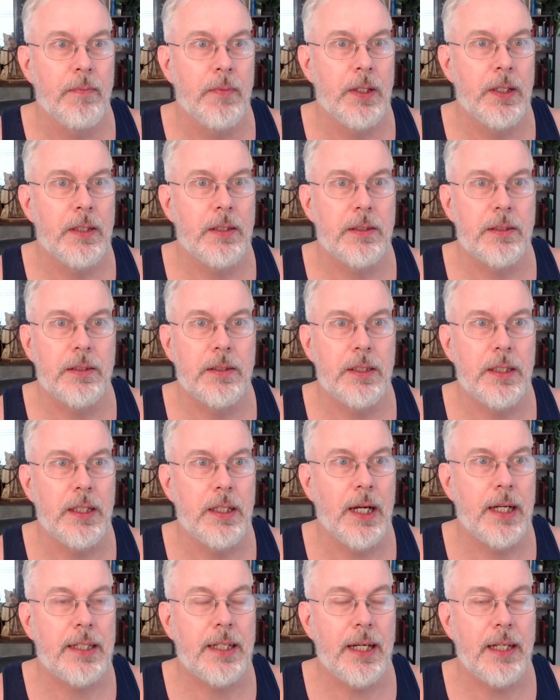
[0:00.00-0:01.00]
let's see.
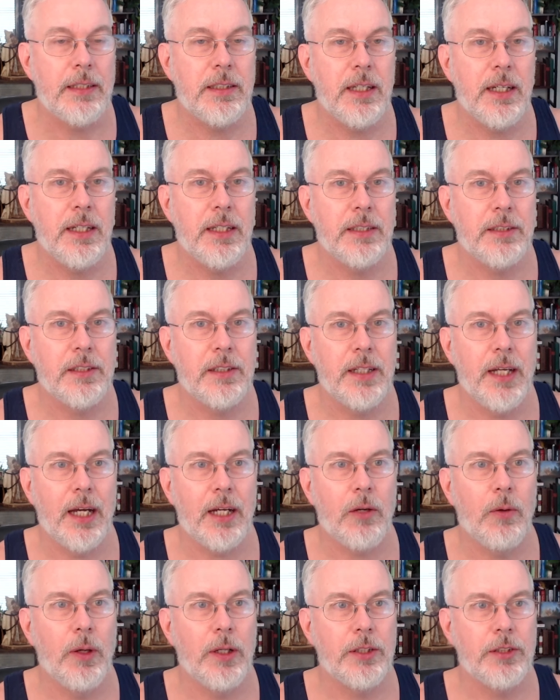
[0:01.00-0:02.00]
I guess I answered that
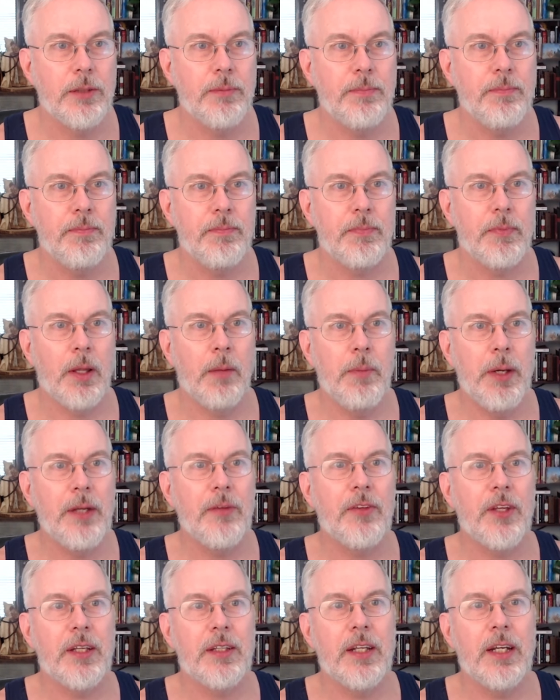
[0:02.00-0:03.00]
question. The main
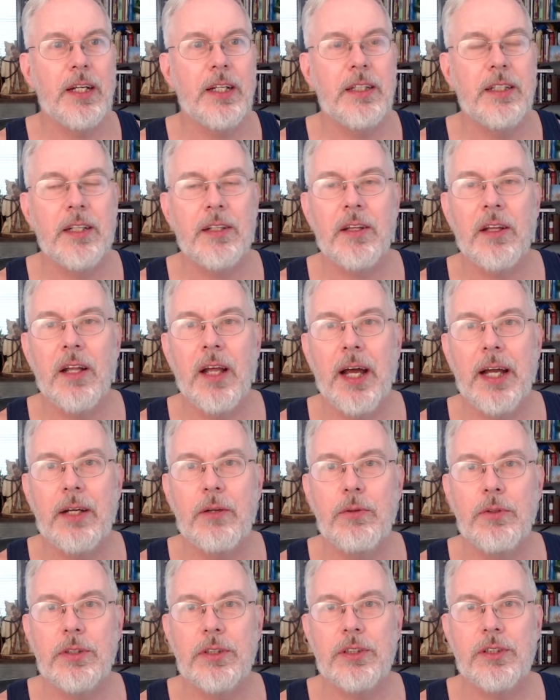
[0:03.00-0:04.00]
thing that he didn't like
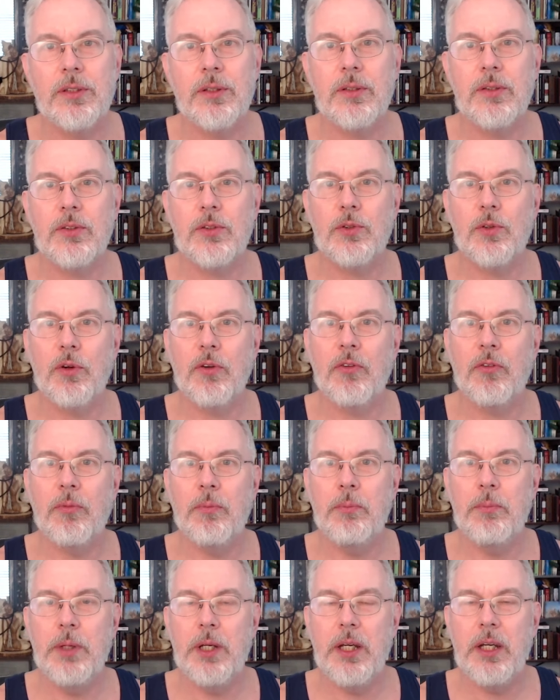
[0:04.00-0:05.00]
was sort of
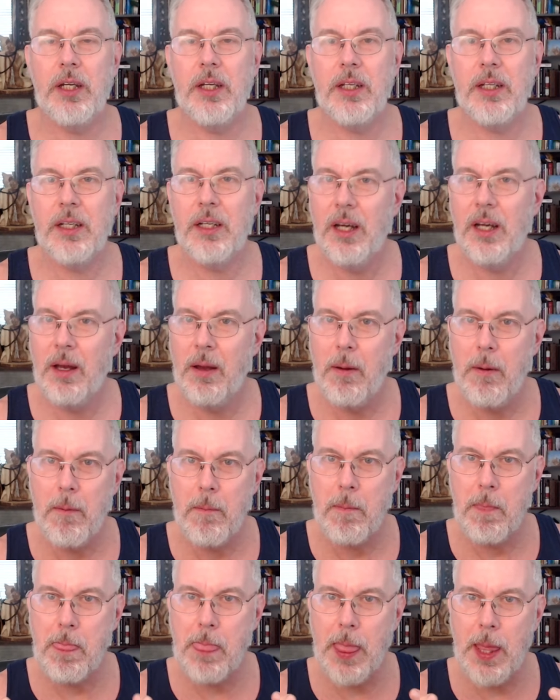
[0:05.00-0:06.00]
me
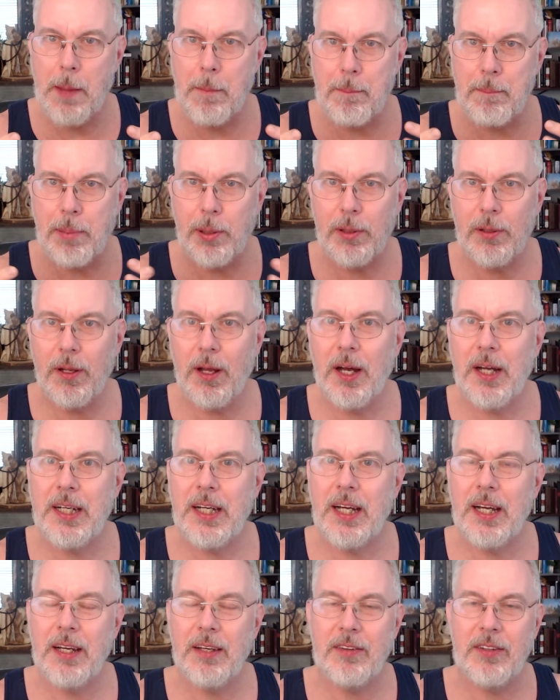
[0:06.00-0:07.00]

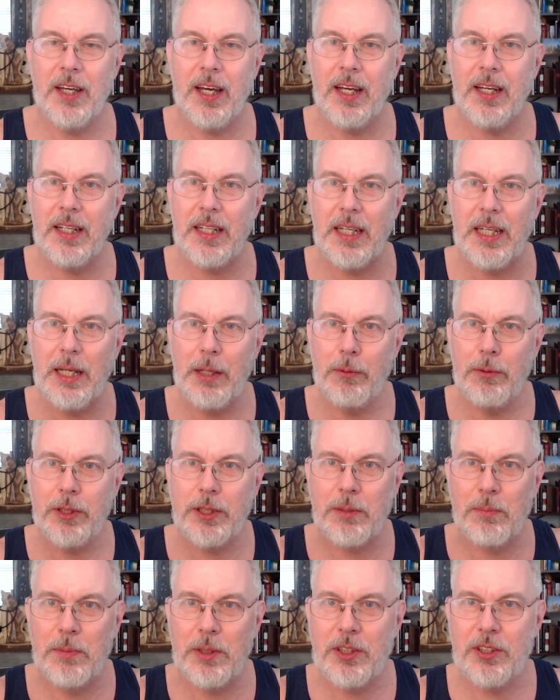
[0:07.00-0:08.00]
implying that he
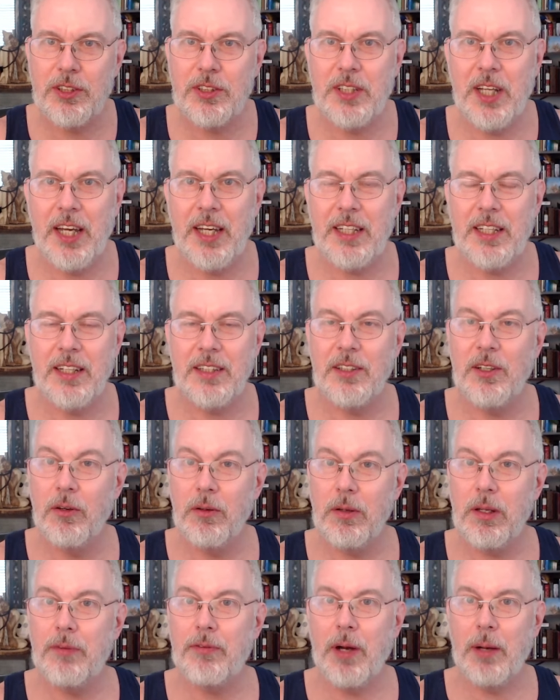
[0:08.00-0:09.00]
was mistaken. You
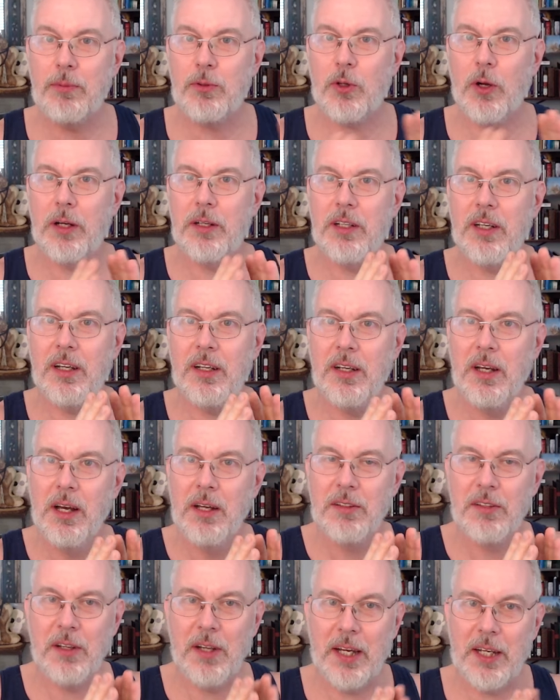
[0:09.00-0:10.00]
know, if I'm trying to
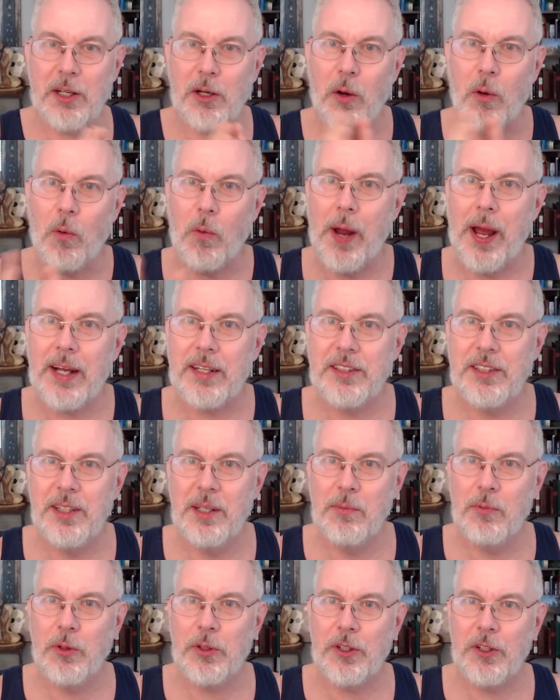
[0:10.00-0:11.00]
like correct
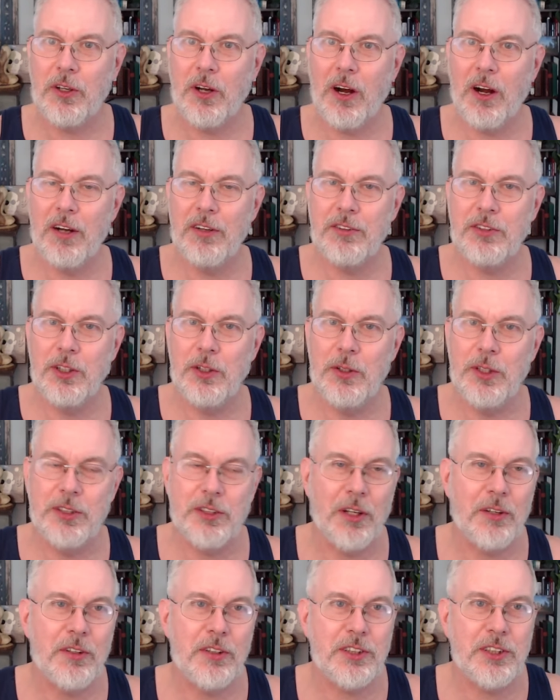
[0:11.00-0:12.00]
him with regard to his
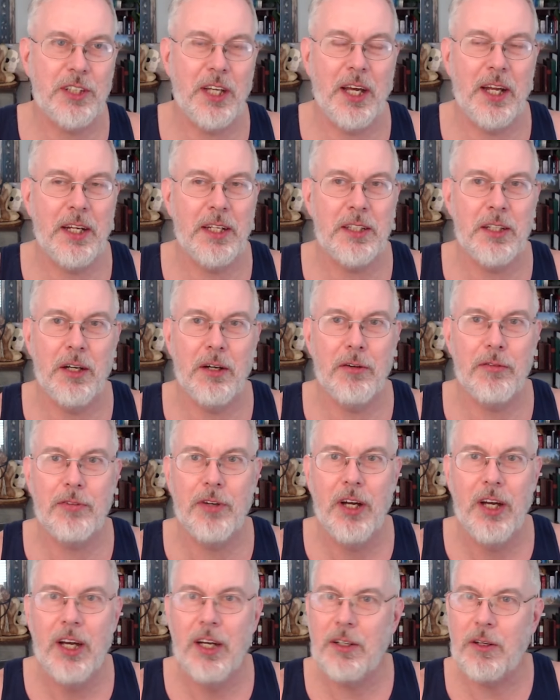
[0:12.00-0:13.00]
understanding of
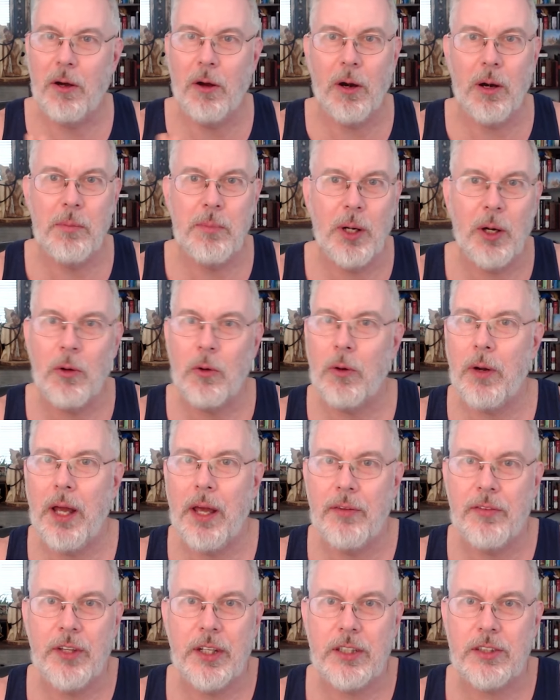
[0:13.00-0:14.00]
karma or
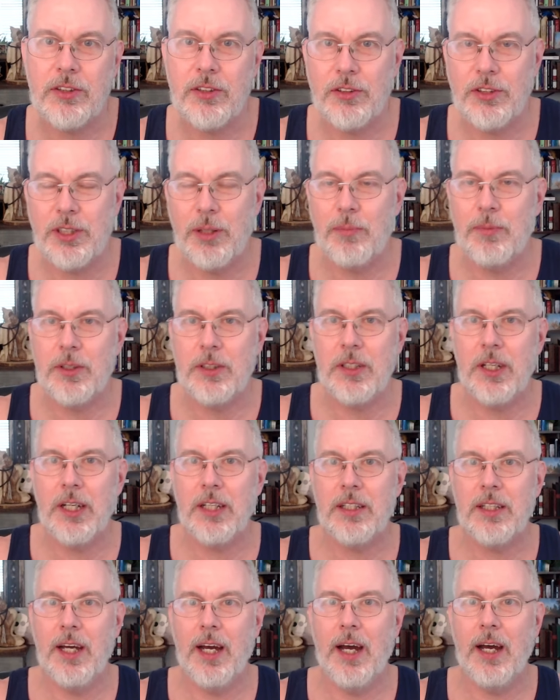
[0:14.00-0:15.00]
ethics or something
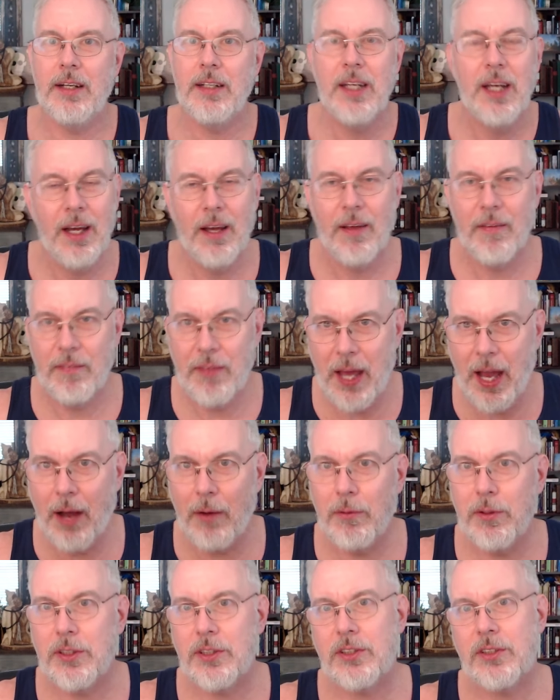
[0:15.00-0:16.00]
like that,
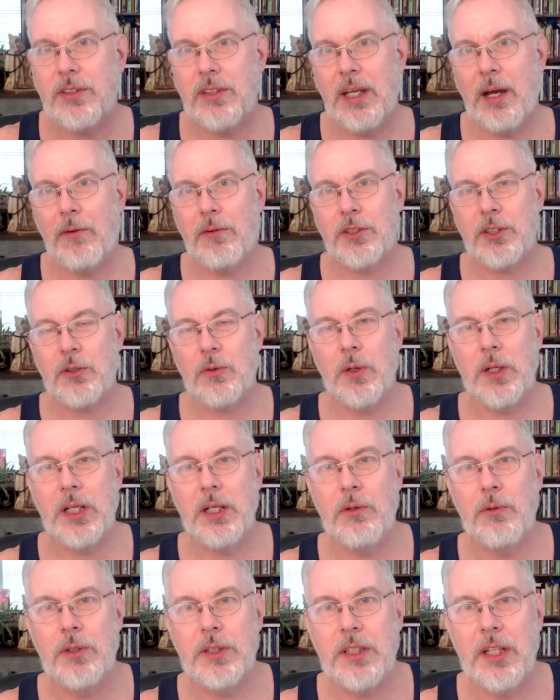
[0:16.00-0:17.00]
that was when
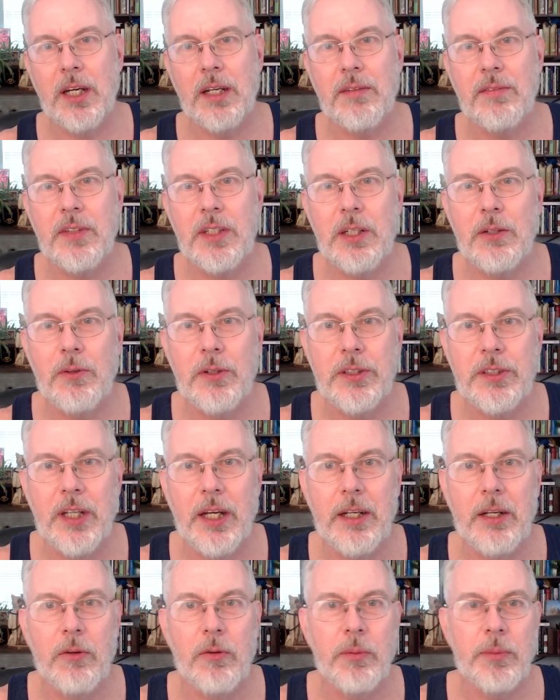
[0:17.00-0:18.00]
he would get
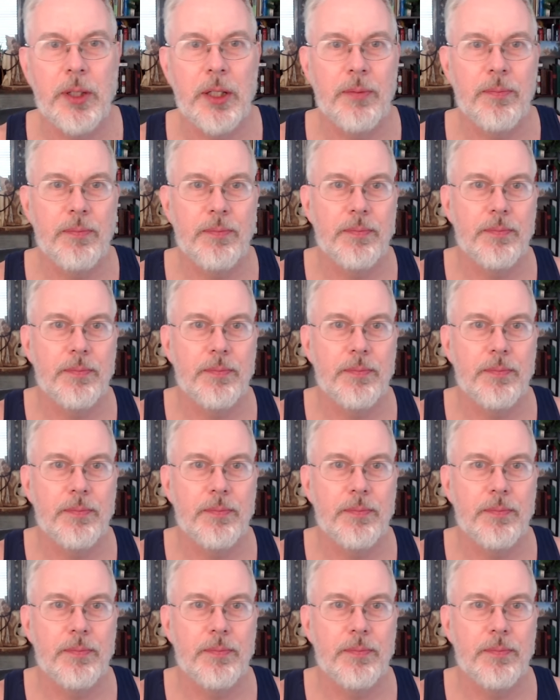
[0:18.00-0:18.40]
irritated with me.